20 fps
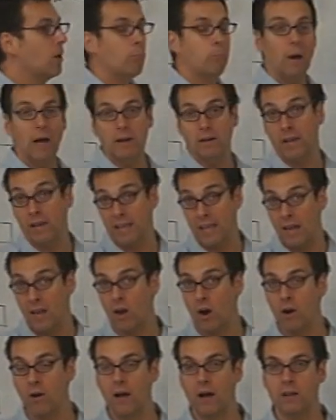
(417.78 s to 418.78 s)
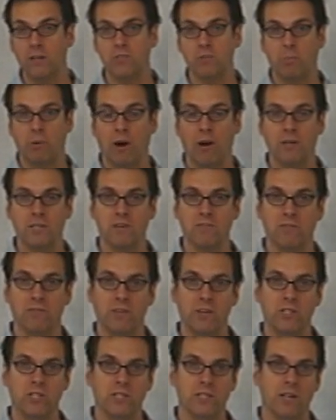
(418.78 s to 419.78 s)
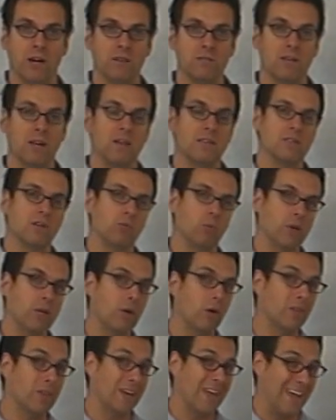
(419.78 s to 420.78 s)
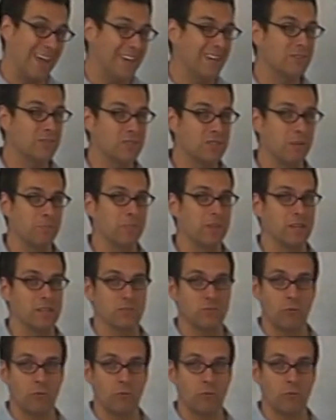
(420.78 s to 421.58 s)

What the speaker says: But again, our knowledge of partitive division tells us if we know that 8 of something is